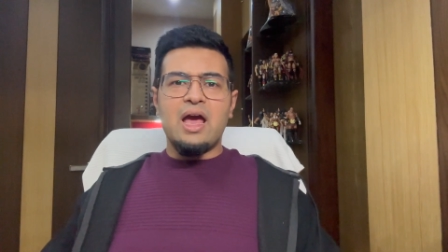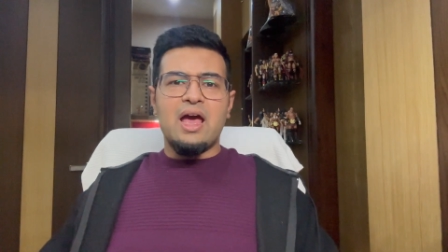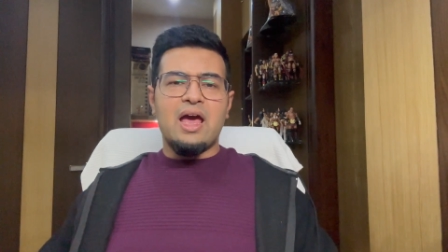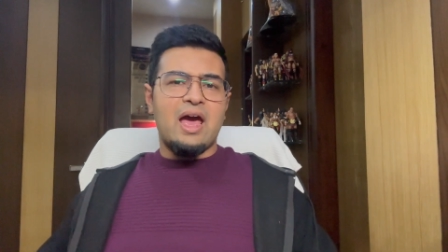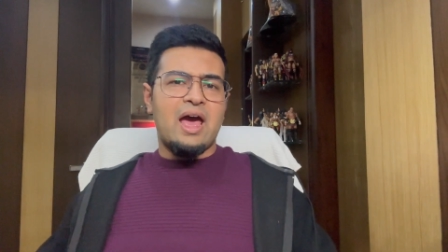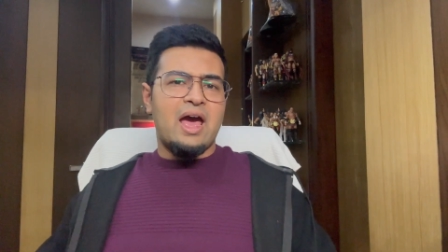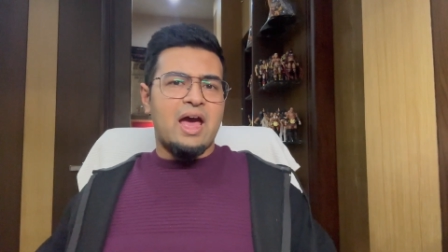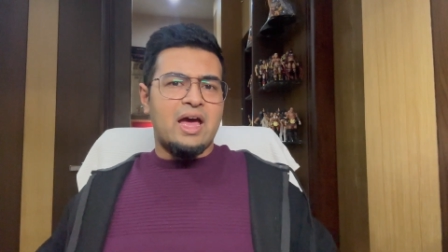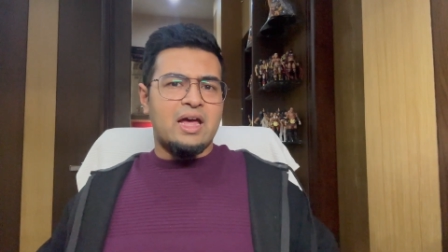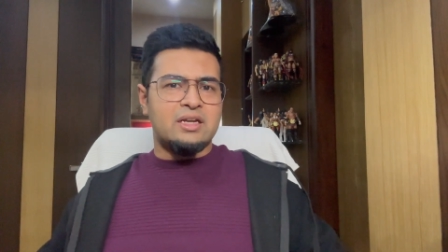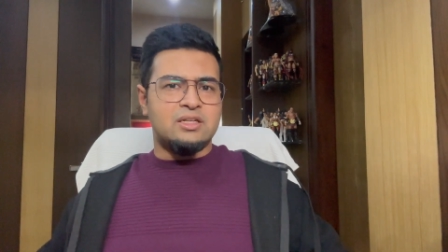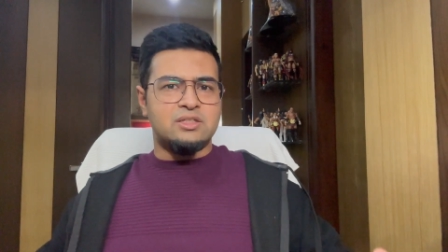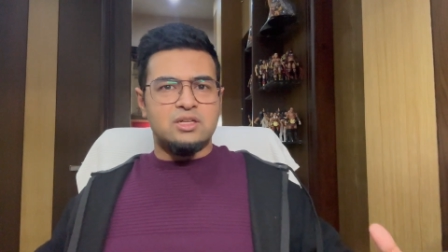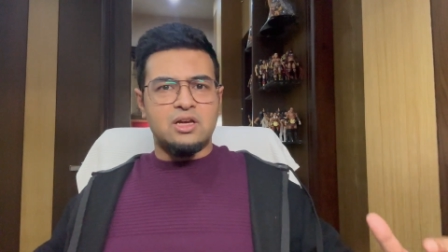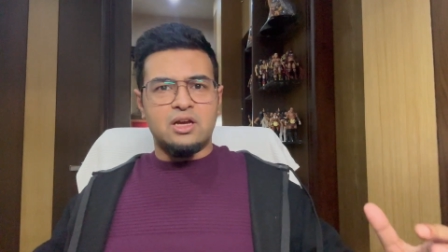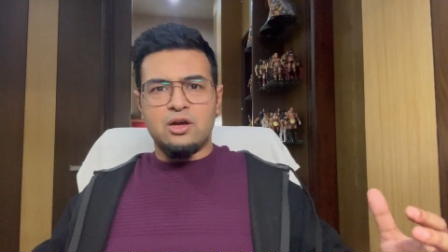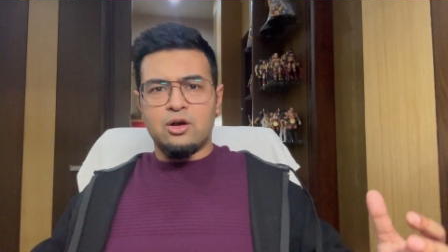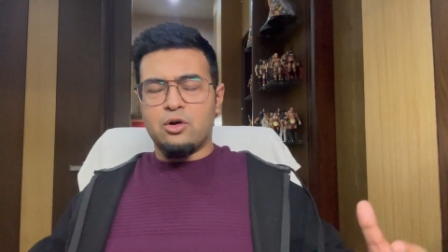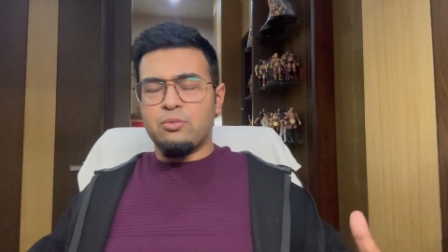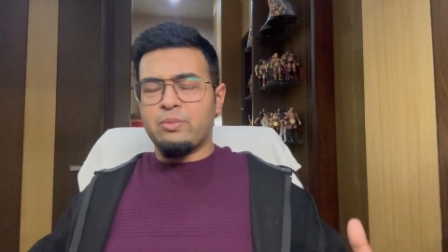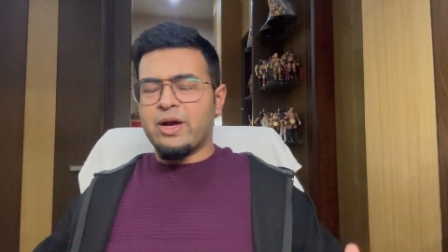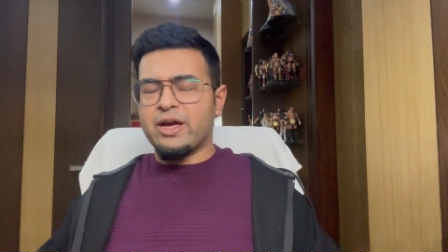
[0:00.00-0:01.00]
And
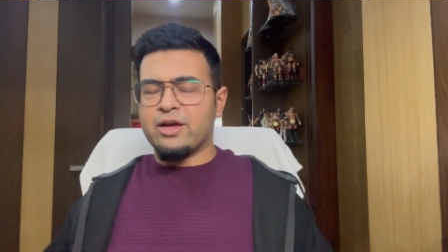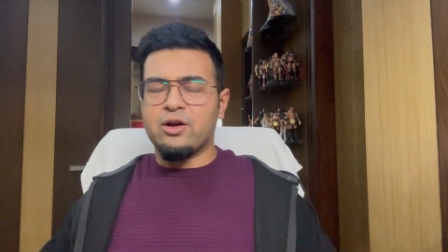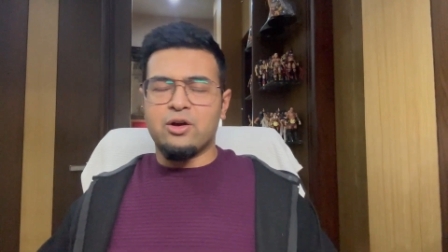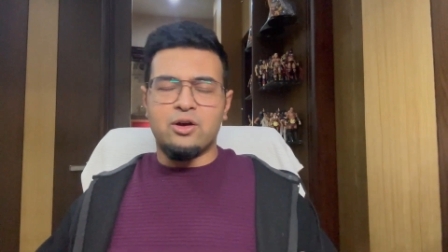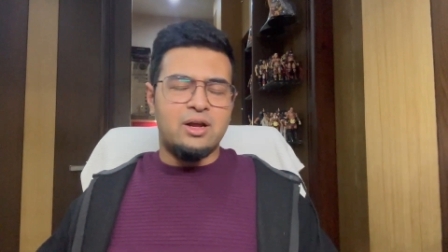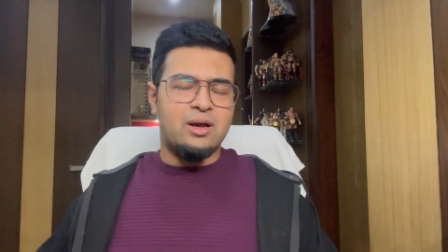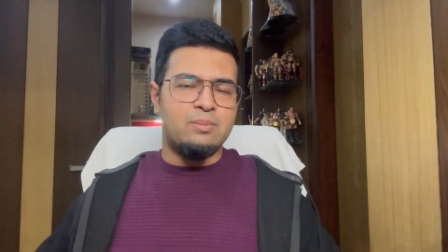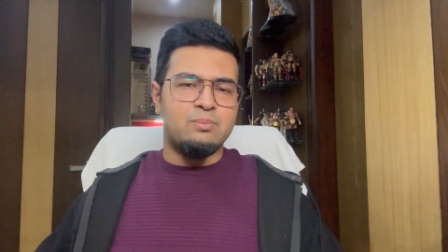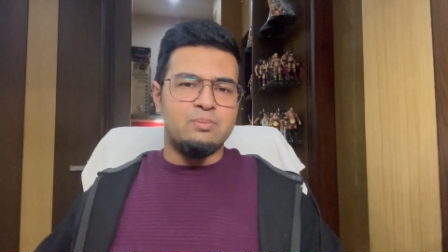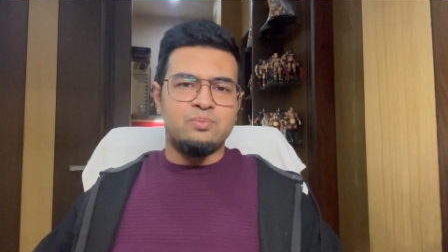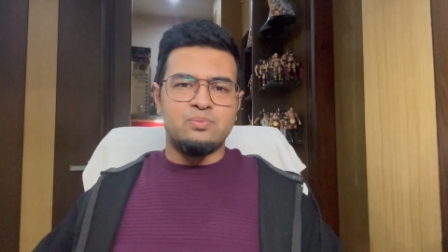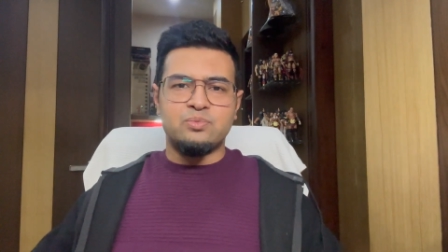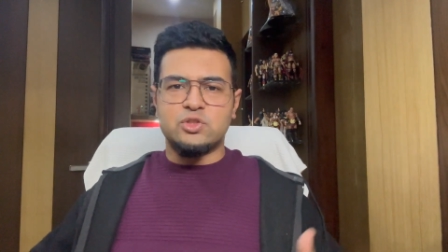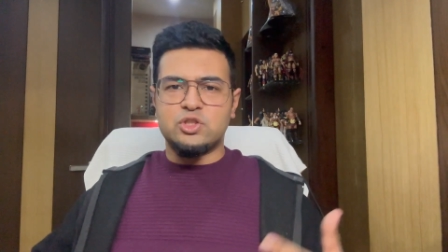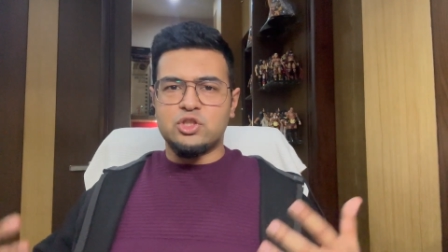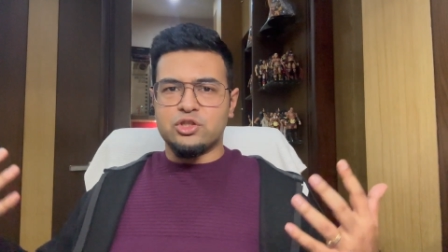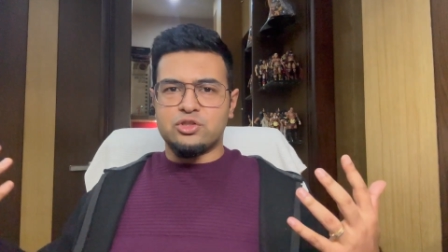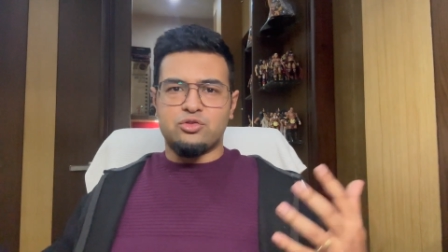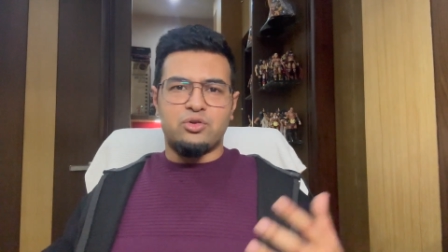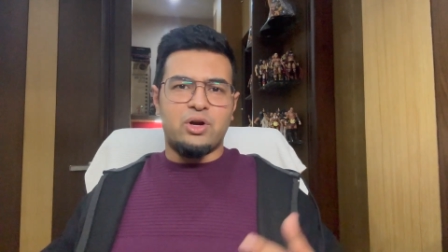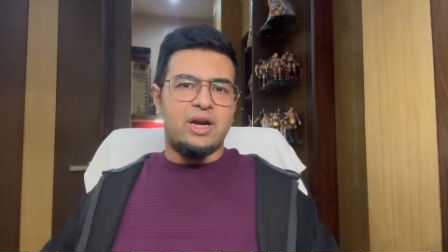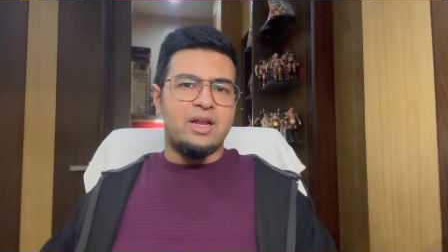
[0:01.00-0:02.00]
oh my god, I'm
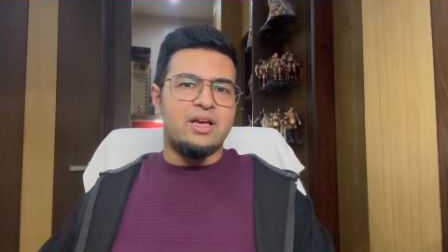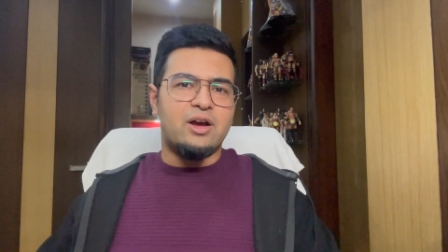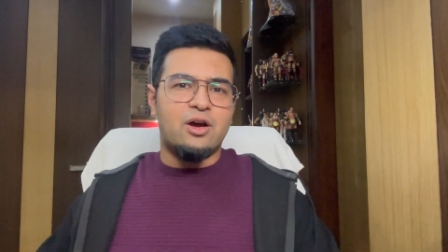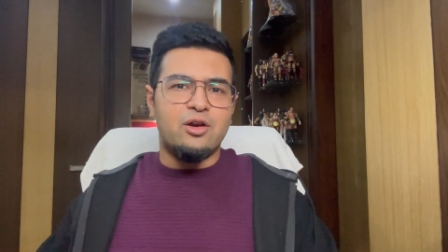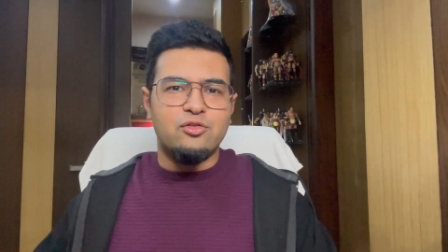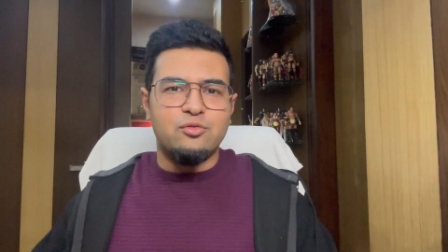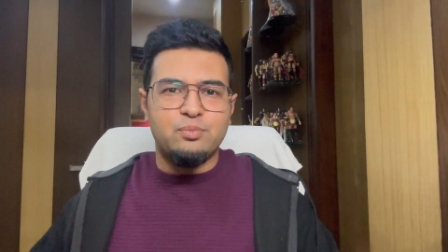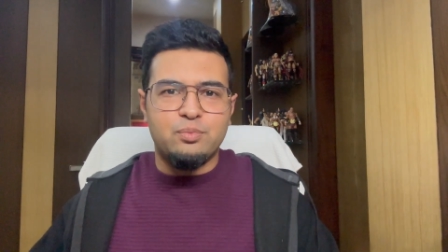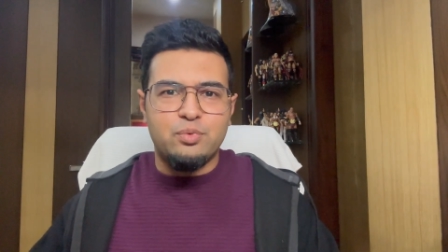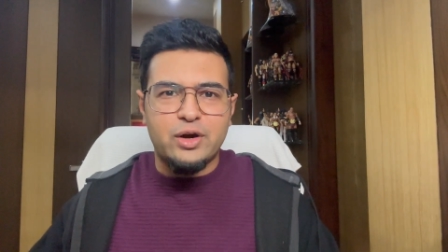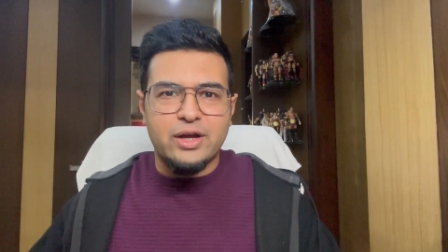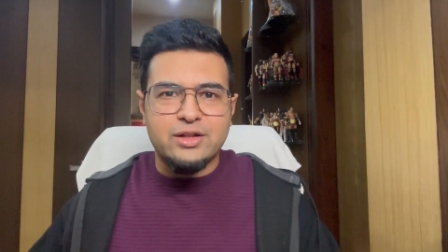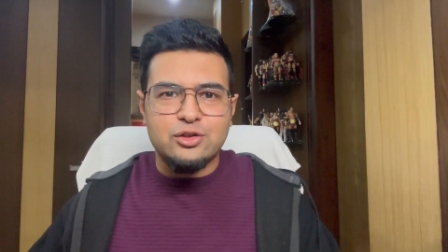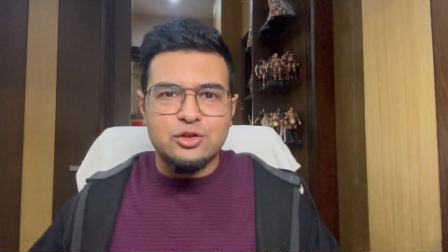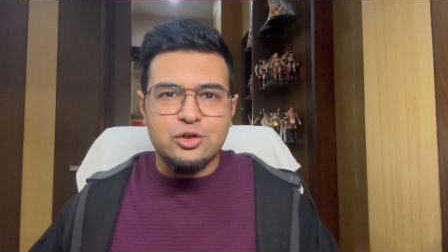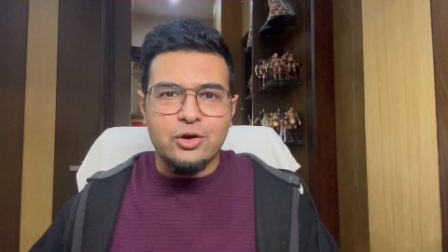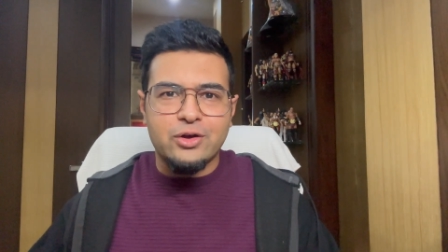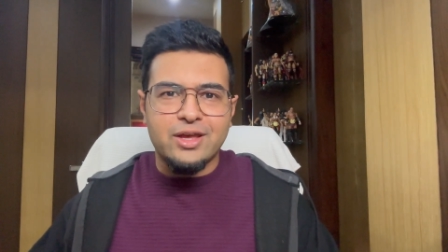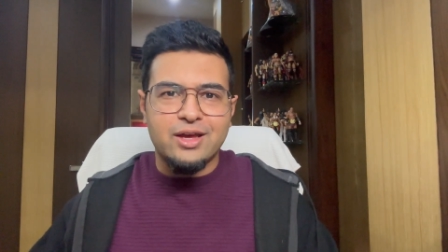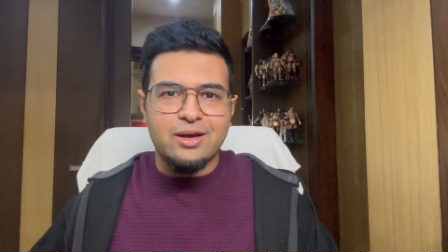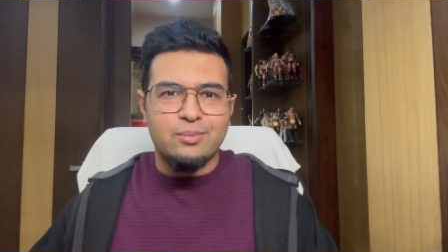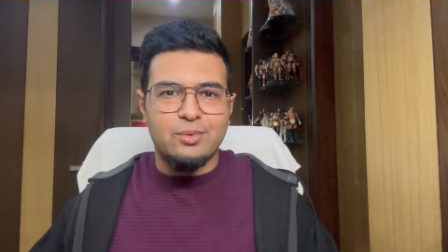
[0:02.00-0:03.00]
just running out of breath
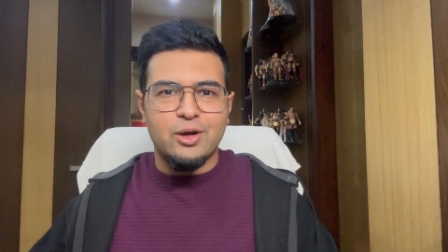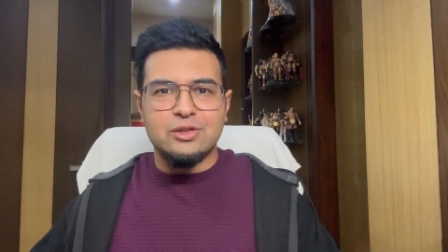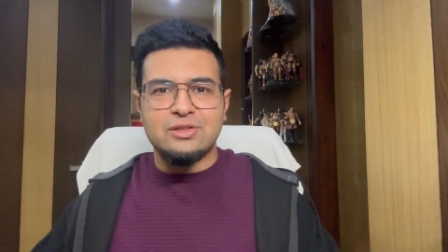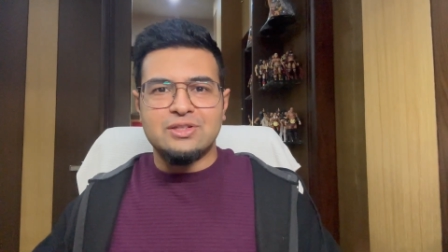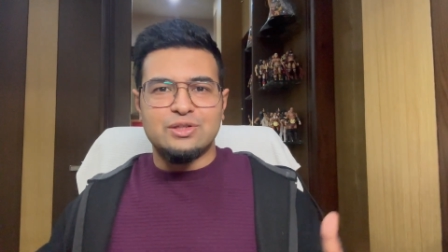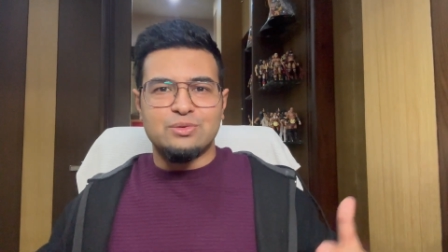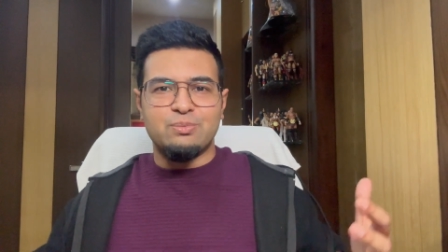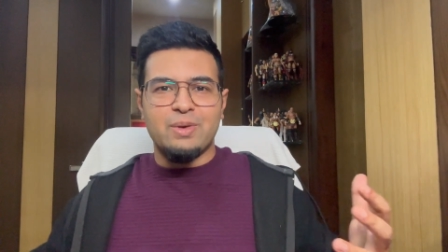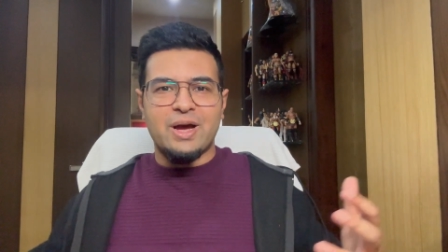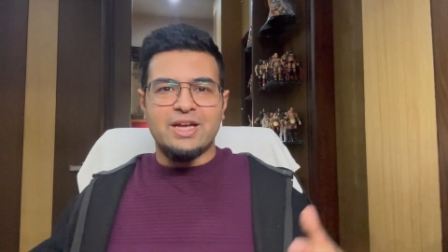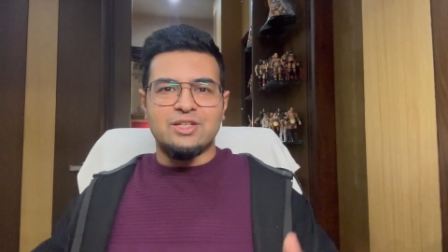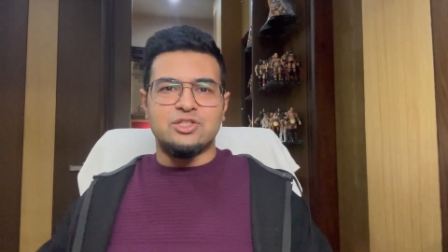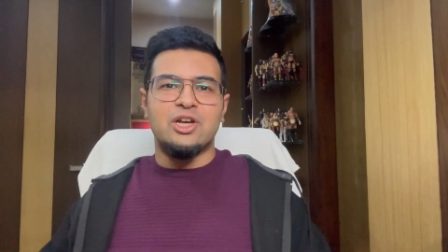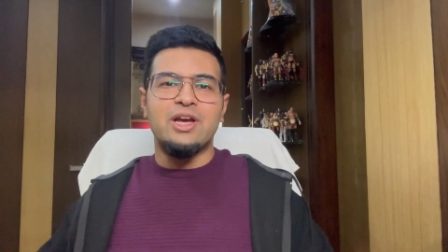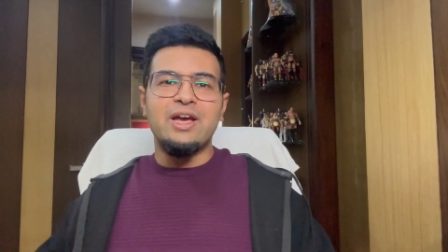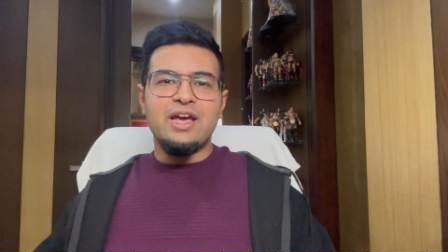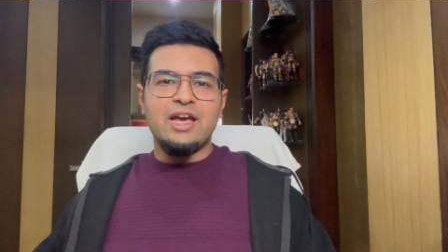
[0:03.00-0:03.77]
talking about this match.